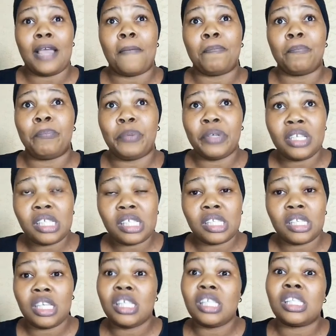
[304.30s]
um
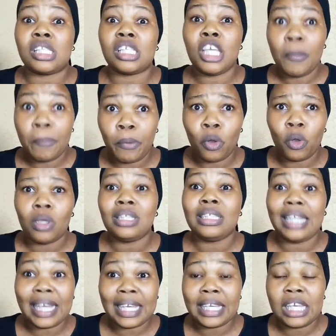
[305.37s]
Prince is Igbo,
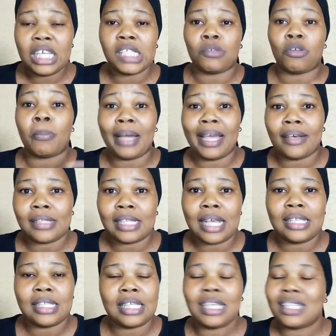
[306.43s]
Nengi is from
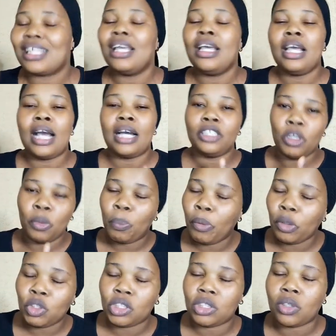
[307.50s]
Bayelsa State. They
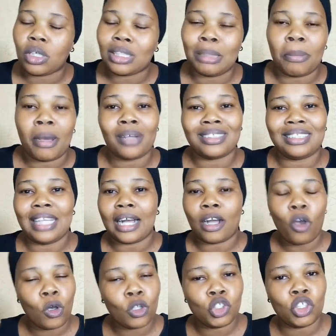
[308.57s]
both talked about their
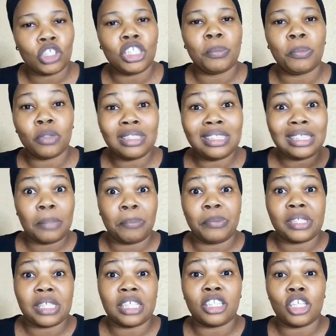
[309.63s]
culture. They both did a
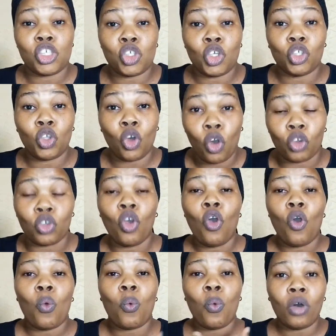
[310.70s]
presentation on
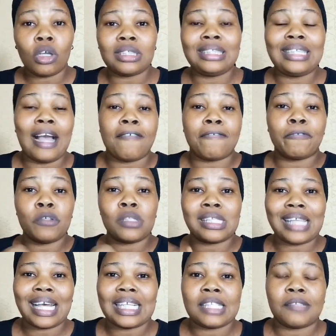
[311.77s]
what their food
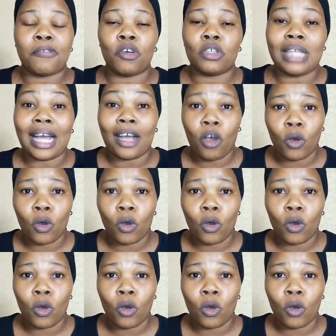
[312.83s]
stands for, their